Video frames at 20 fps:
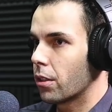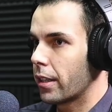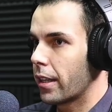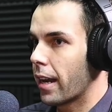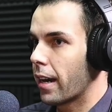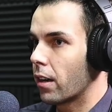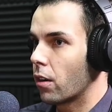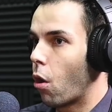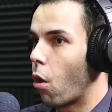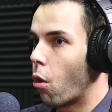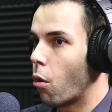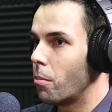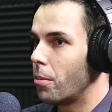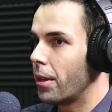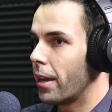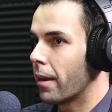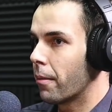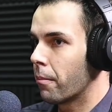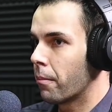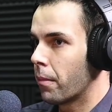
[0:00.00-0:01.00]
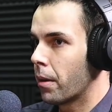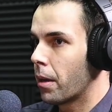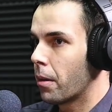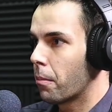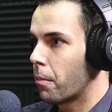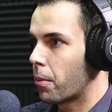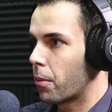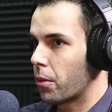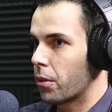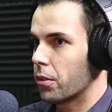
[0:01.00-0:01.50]
So they are an
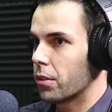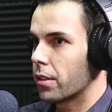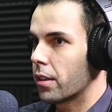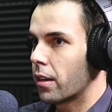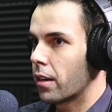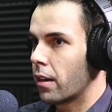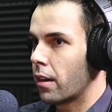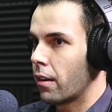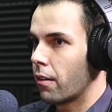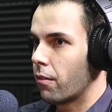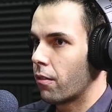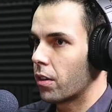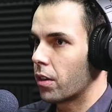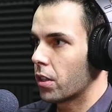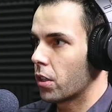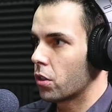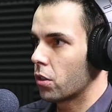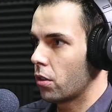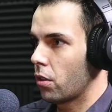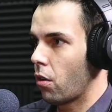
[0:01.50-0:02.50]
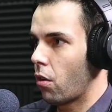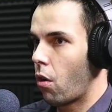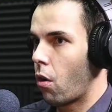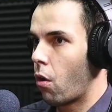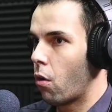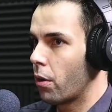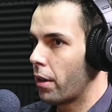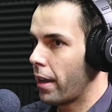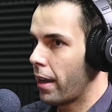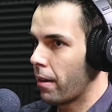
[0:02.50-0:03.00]
OBM producer versus
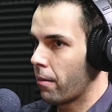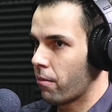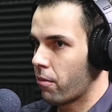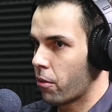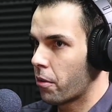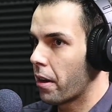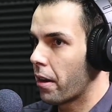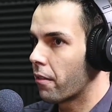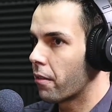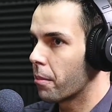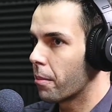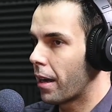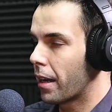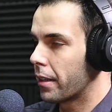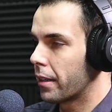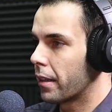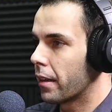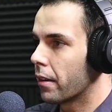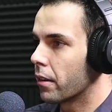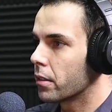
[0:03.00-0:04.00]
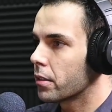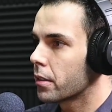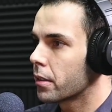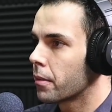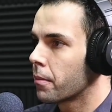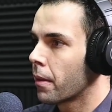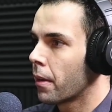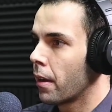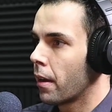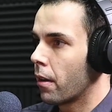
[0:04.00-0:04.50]
OEM for everybody else.